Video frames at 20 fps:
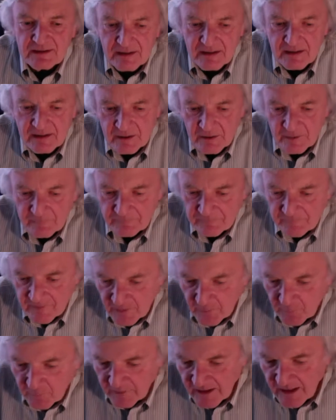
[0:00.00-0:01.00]

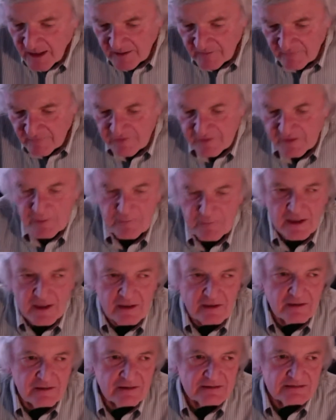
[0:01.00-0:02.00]
We kind of think
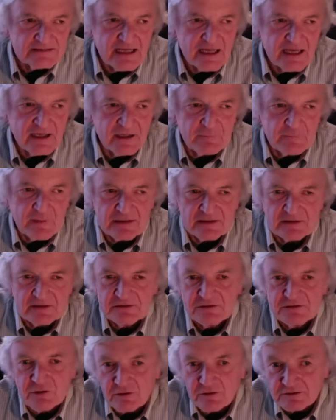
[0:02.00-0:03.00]
about it as, how do you make the
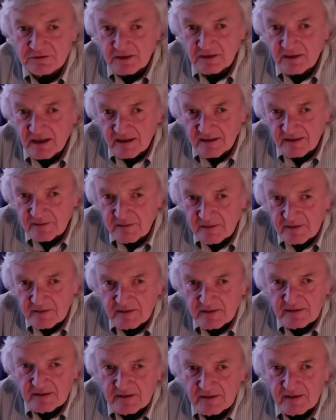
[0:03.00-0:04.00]
stars align?
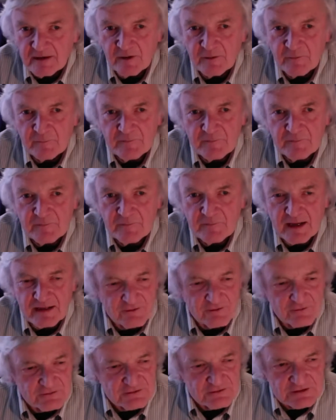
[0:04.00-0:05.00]
And
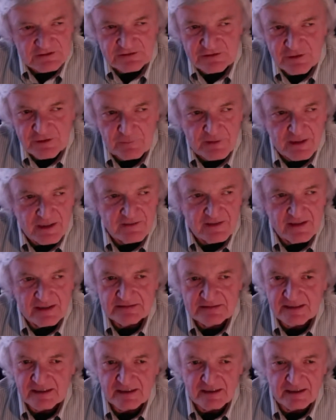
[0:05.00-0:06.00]
there are just so many
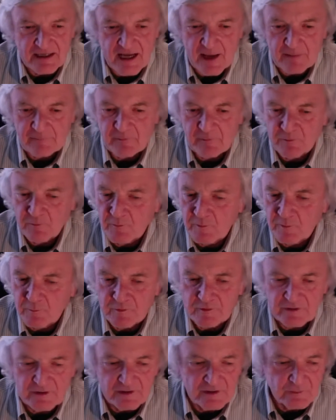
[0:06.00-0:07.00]
things that can happen. We
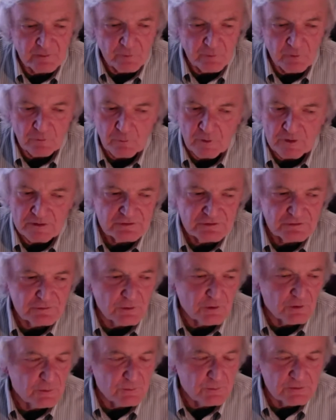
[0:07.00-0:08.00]
were dealing with one
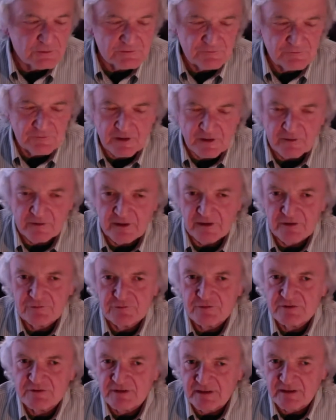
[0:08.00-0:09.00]
store who was very
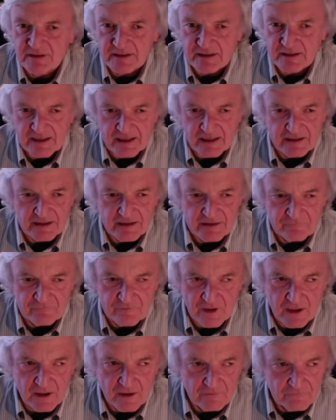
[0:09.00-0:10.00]
interested in getting
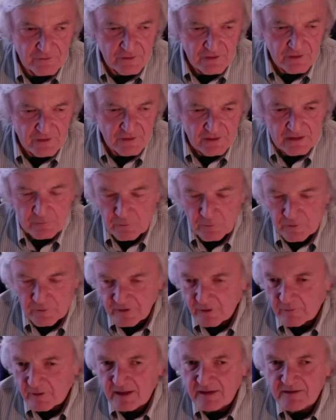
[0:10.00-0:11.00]
involved with a
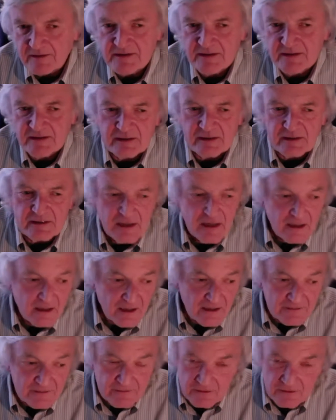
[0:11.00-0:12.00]
grantee
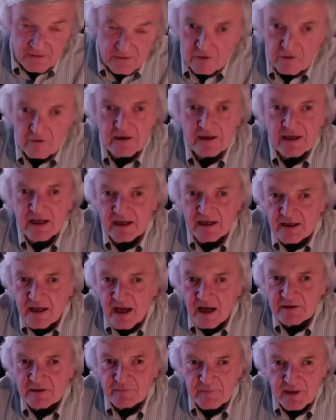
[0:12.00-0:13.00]
until the hurricane
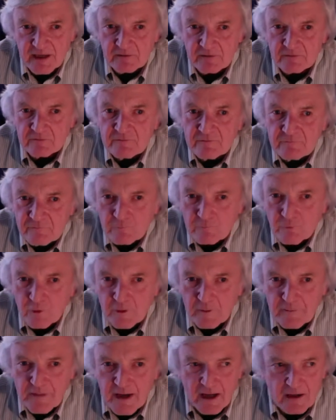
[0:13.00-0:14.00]
knocked him out
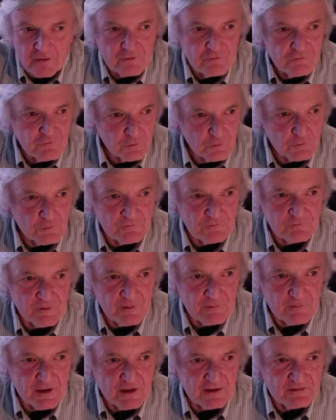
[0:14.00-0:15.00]
for about 2 or 3
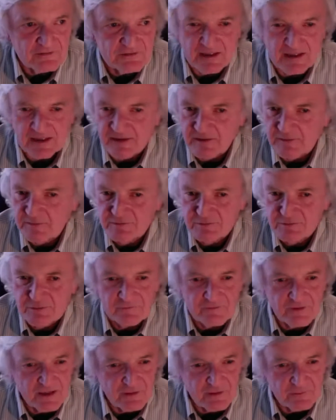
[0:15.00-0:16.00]
months. And it's sort
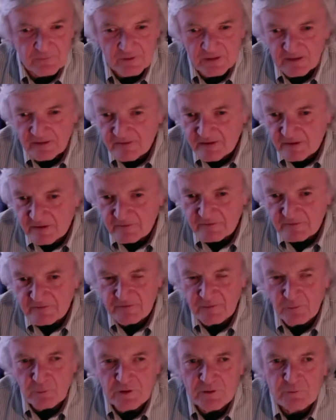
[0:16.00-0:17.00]
of like, well, the
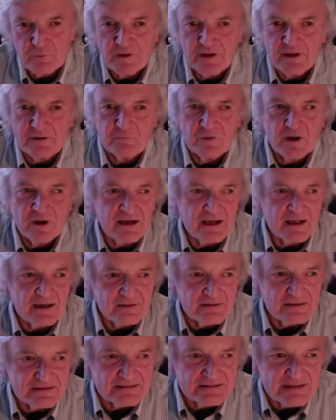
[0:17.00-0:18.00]
wind went right out
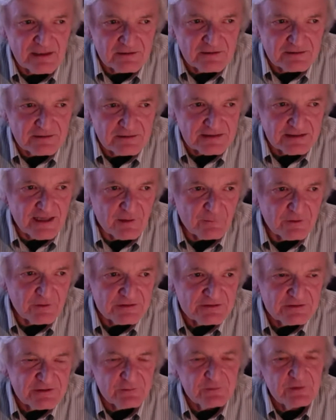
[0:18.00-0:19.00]
of the sails on that
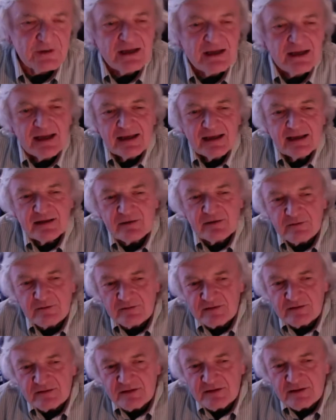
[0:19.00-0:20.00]
one. So,
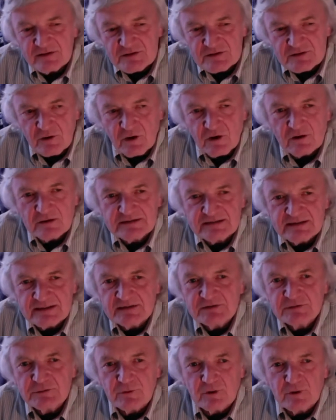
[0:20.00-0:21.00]
the stars
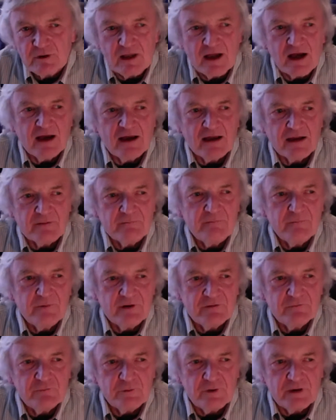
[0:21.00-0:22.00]
need to align
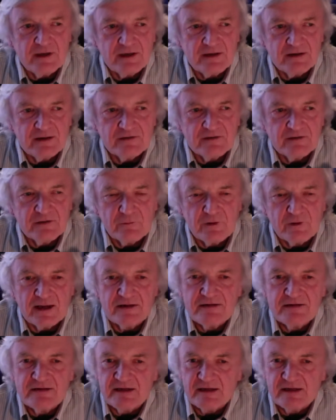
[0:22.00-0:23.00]
between the
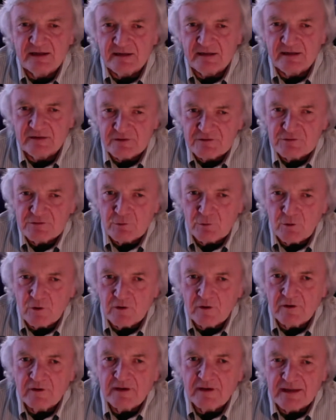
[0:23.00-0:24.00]
grantee and the
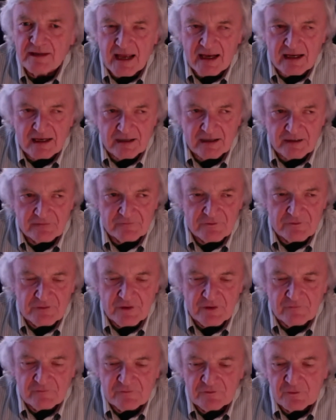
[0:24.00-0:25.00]
store and that kind of
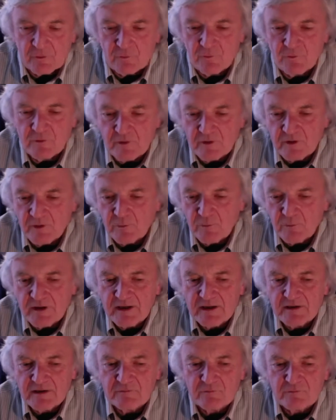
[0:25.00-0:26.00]
stuff. So we
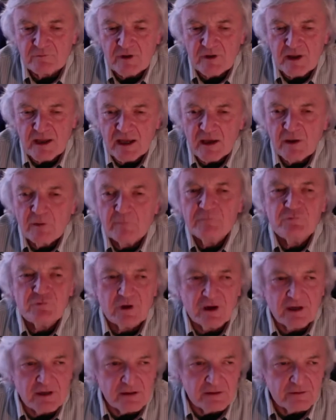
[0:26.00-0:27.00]
can help
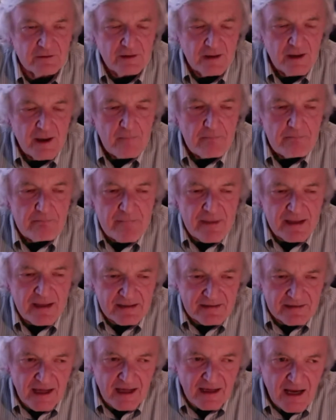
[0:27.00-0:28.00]
try to
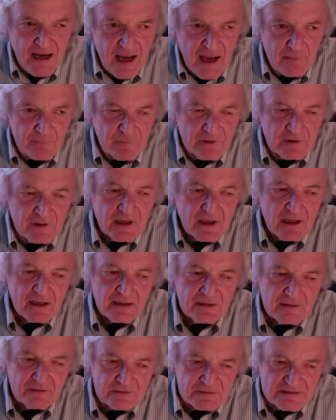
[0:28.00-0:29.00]
make that happen.
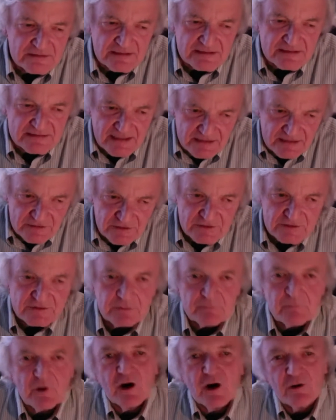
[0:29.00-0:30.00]
There's a session
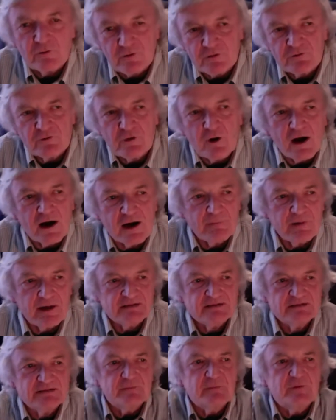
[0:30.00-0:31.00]
tomorrow to talk
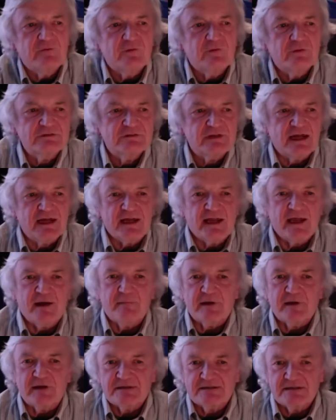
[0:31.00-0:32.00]
about some of those
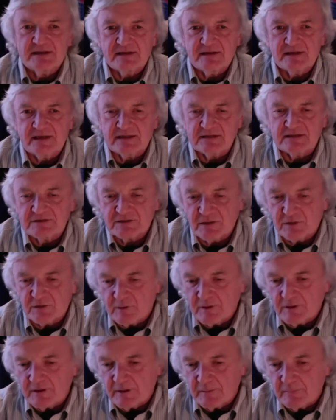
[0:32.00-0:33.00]
dynamics and things.
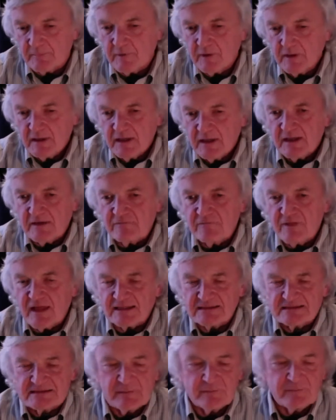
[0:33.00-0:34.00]
So if
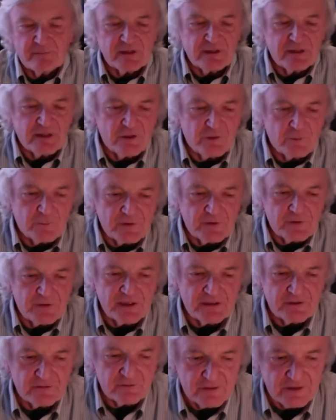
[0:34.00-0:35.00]
that's something that you're
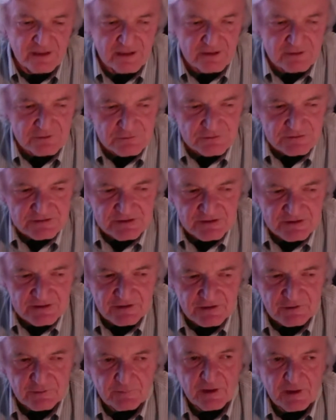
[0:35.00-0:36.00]
particularly interested
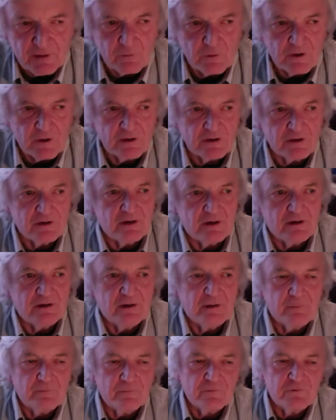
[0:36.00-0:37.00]
in, you may want
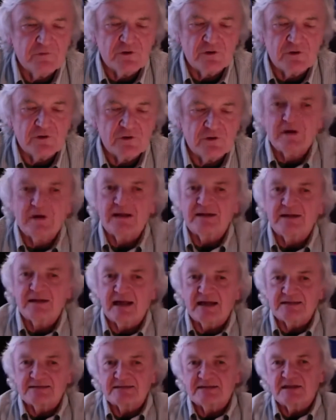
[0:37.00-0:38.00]
to look at
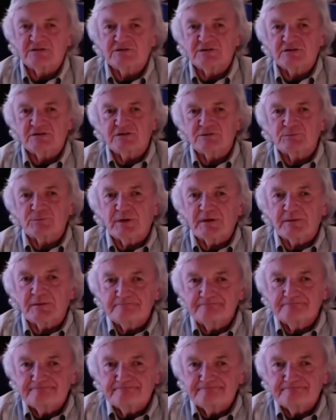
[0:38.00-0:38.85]
that session as well.